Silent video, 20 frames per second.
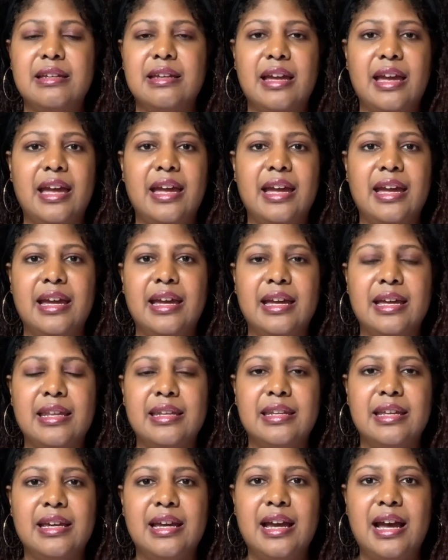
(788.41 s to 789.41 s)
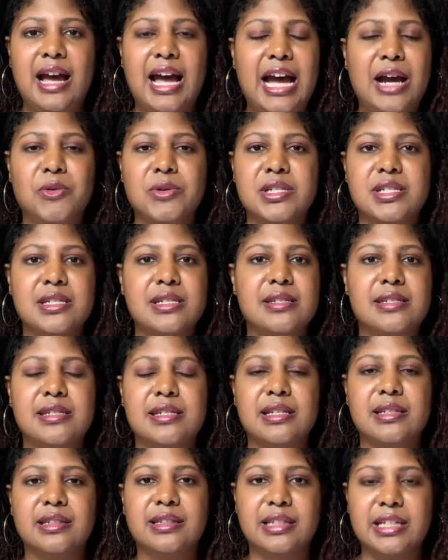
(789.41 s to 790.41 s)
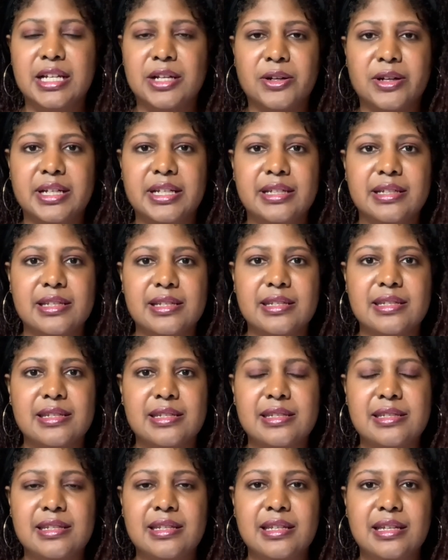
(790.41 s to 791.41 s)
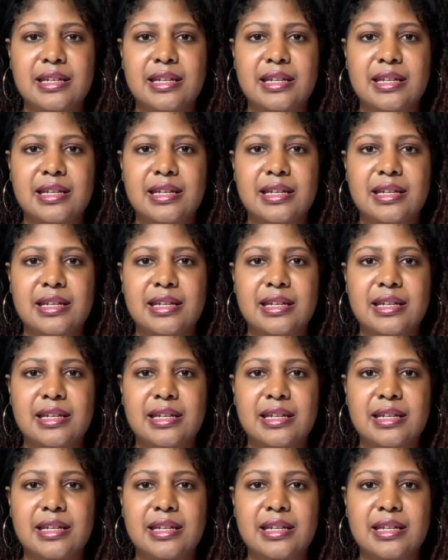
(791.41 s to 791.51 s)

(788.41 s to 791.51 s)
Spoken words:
and I was just delirious.